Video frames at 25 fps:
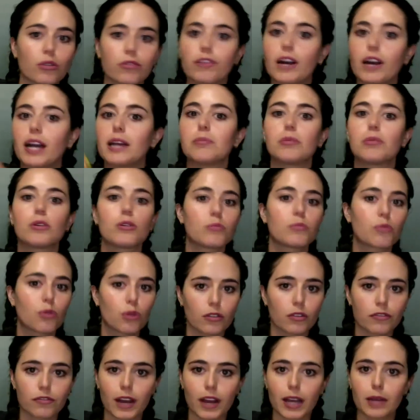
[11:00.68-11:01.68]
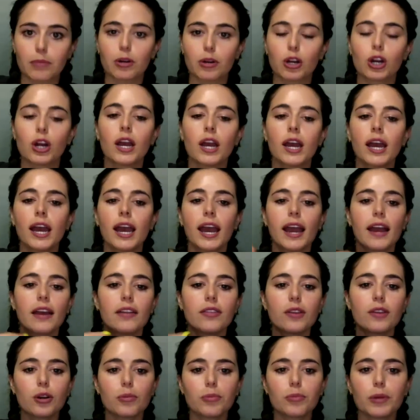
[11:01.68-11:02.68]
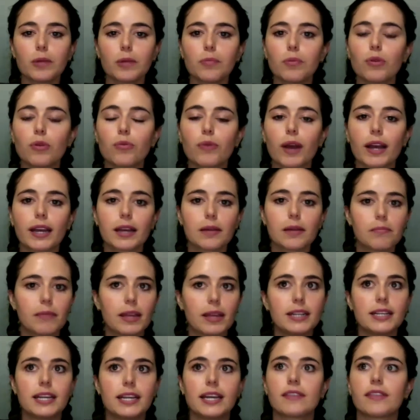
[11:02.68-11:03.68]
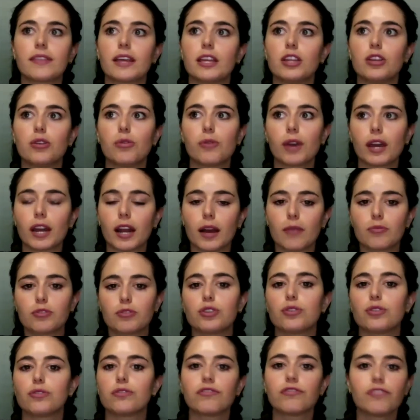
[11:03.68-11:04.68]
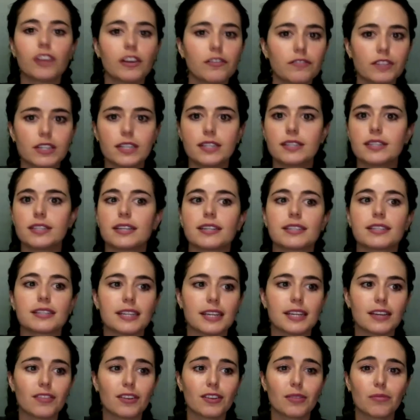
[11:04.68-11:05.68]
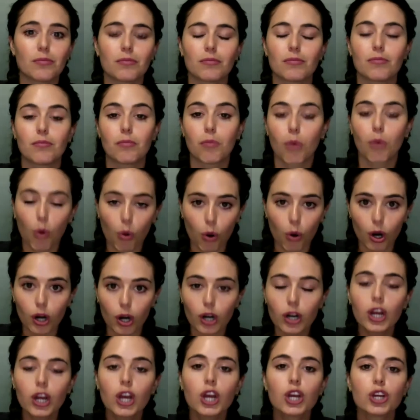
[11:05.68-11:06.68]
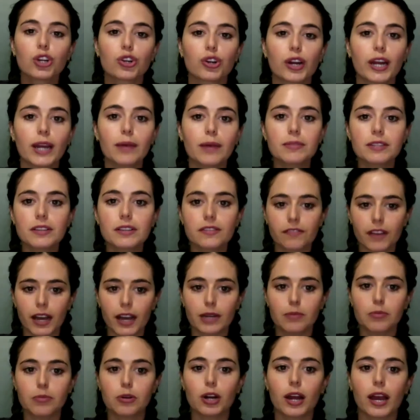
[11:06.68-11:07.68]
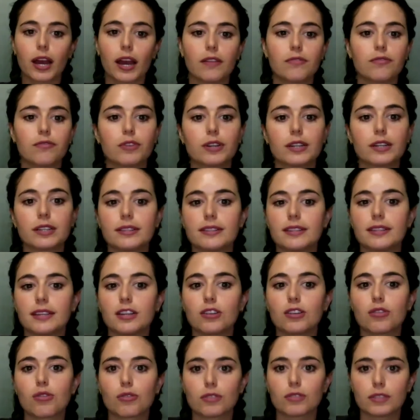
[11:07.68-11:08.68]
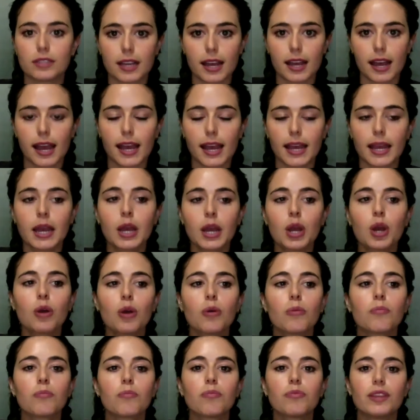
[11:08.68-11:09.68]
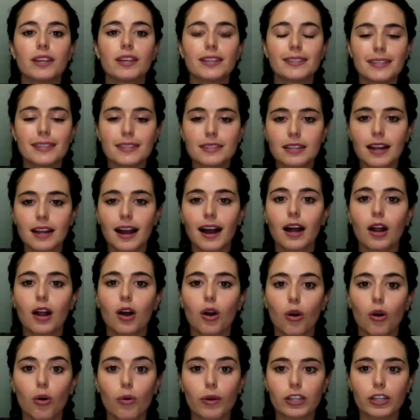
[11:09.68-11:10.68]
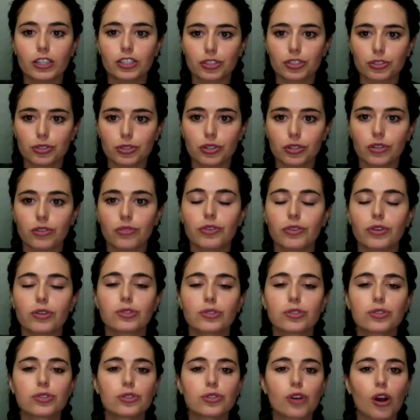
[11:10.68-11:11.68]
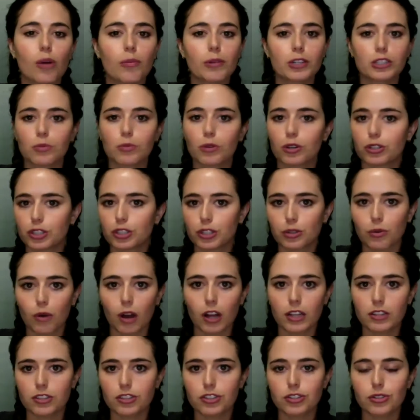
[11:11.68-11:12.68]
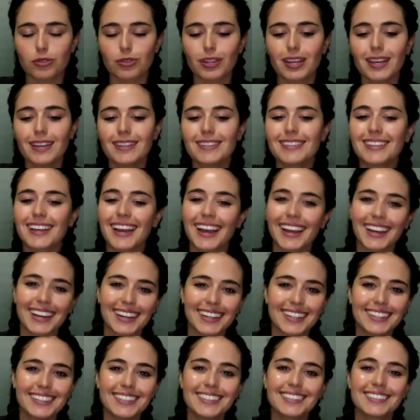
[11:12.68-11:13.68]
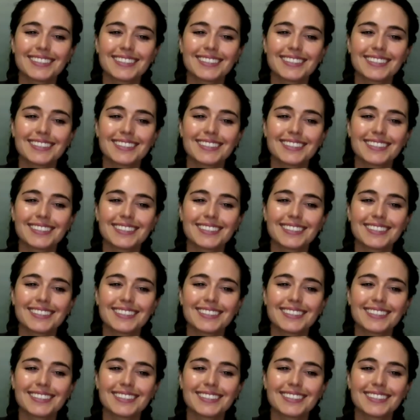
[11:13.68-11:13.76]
fiber, more fiber. And there are people recommending that you get up to 50, 60, even more grams of fiber every single day. This is not always true. There's so much more nuance to this, and